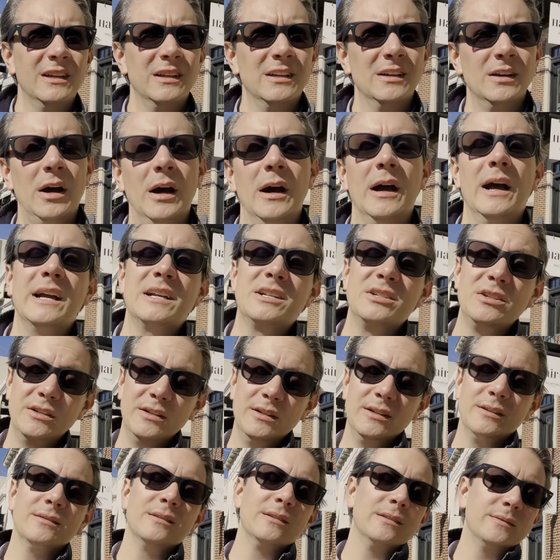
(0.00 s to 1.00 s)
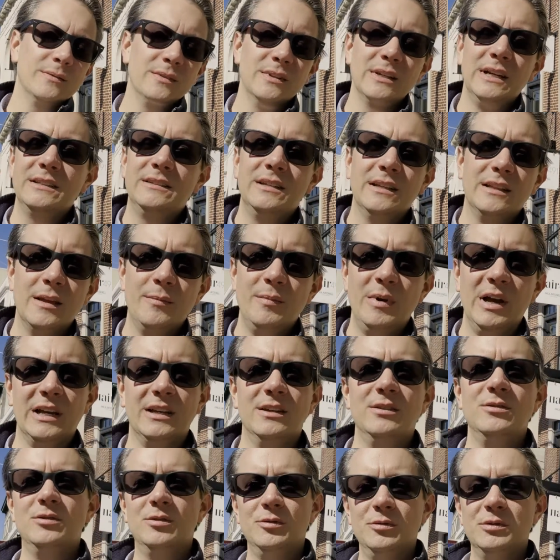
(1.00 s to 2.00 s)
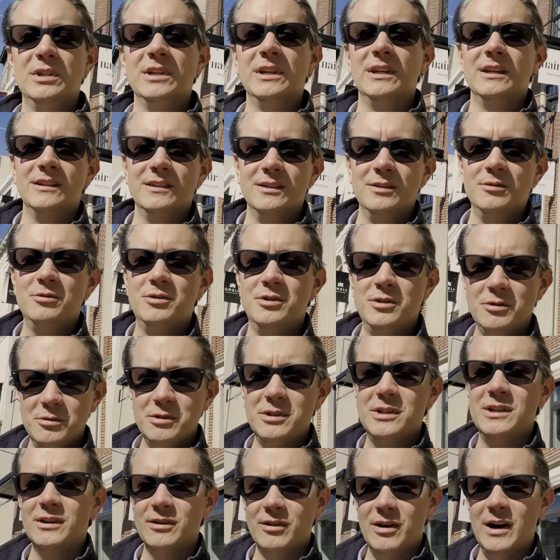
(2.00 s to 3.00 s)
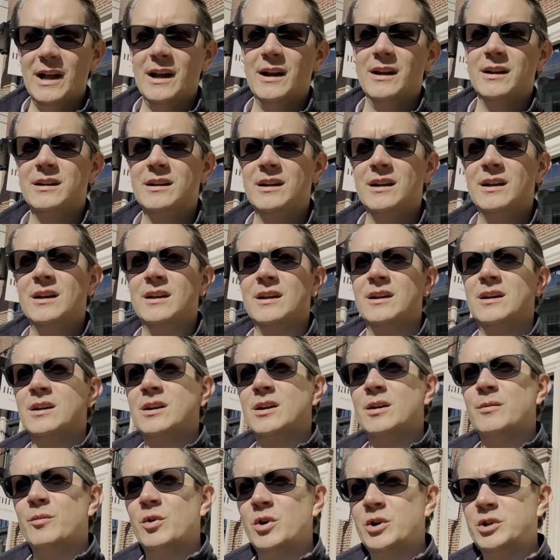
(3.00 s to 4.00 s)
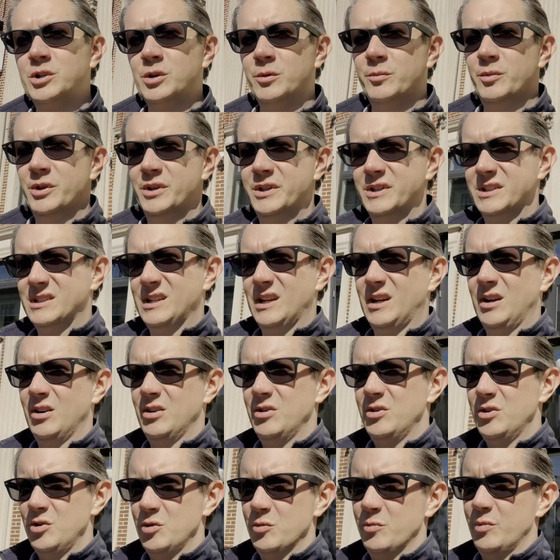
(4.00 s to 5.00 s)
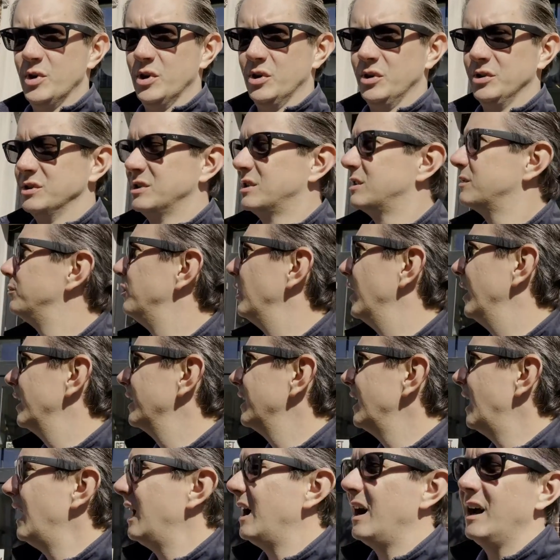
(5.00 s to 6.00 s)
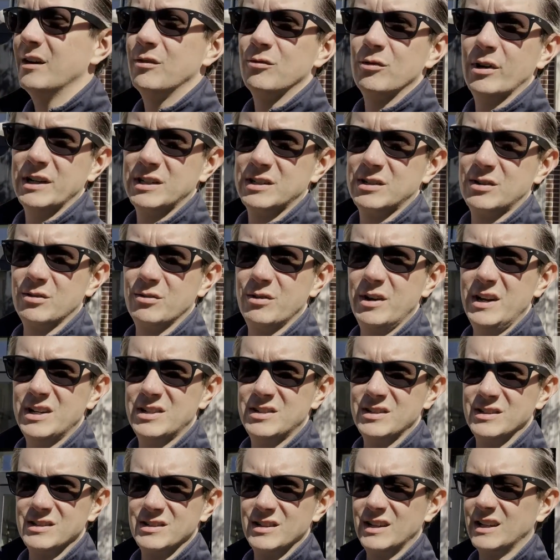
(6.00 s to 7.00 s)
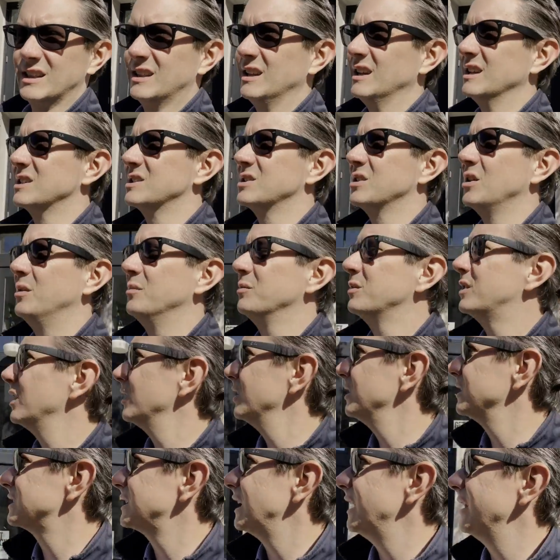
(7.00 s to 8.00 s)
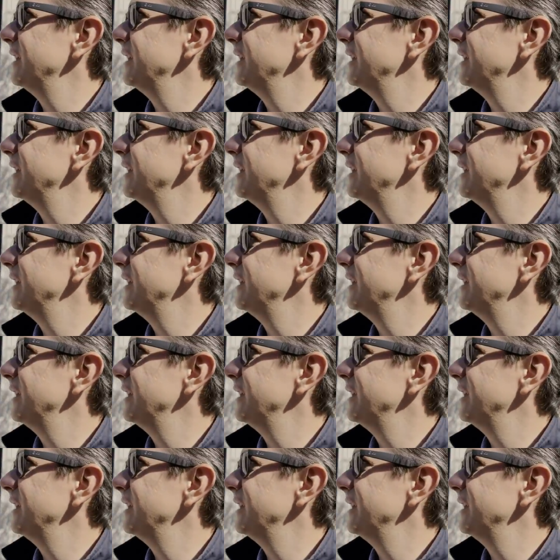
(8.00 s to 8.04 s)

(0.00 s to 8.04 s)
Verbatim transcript: Actually, I take that back. You do see a lot on commercial buildings that are new builds, but not on restorations like this. So I'm curious how